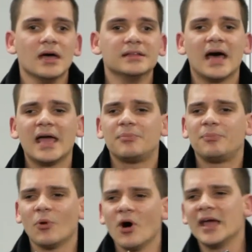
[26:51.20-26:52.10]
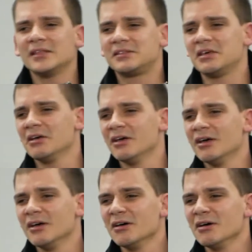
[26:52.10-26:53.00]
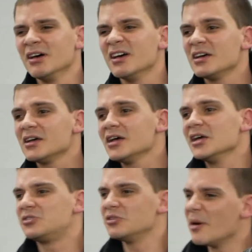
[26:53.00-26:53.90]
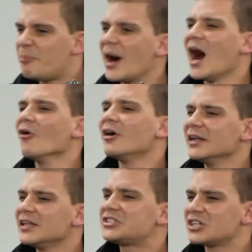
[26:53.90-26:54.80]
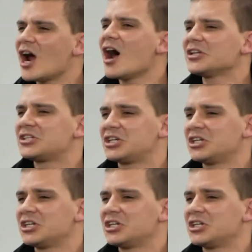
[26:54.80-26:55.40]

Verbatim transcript: They point to the power in the church.